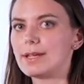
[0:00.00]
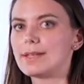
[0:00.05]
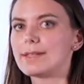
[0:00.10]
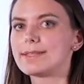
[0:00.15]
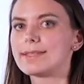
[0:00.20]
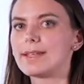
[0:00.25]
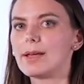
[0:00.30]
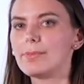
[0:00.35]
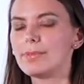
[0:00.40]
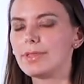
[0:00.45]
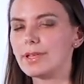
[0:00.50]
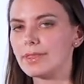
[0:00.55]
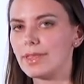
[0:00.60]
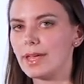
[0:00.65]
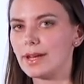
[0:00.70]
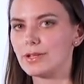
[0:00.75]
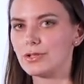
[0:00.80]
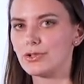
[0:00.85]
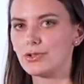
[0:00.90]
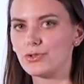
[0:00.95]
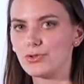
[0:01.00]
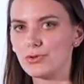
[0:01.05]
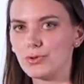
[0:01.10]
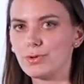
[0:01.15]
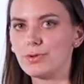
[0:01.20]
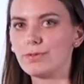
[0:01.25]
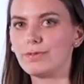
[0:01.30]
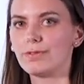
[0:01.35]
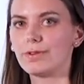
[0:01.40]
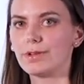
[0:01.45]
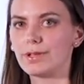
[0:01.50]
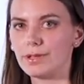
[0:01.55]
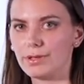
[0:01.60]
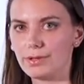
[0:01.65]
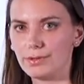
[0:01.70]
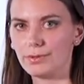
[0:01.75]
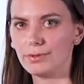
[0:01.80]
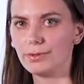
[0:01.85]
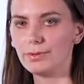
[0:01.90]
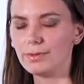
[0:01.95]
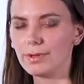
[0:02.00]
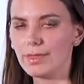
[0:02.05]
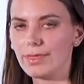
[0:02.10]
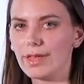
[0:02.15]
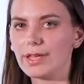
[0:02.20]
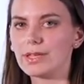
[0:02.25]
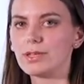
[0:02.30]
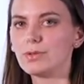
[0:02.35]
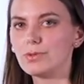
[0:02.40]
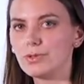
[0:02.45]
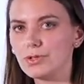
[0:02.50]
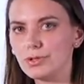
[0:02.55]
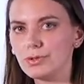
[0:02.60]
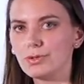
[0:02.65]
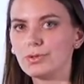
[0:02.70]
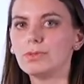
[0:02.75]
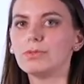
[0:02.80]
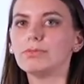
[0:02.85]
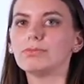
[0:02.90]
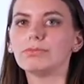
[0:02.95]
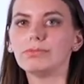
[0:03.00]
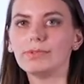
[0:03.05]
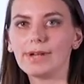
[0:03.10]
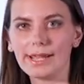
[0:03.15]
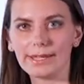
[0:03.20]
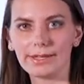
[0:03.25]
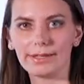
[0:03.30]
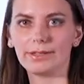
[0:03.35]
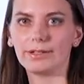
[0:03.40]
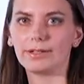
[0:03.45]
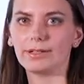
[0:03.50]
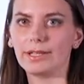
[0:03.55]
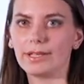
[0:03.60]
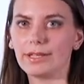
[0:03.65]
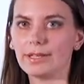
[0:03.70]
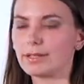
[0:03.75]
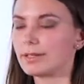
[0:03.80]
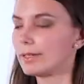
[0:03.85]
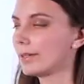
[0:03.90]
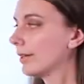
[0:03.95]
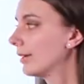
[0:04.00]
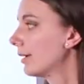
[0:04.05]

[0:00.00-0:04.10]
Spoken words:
Something that is true for you that you do regularly.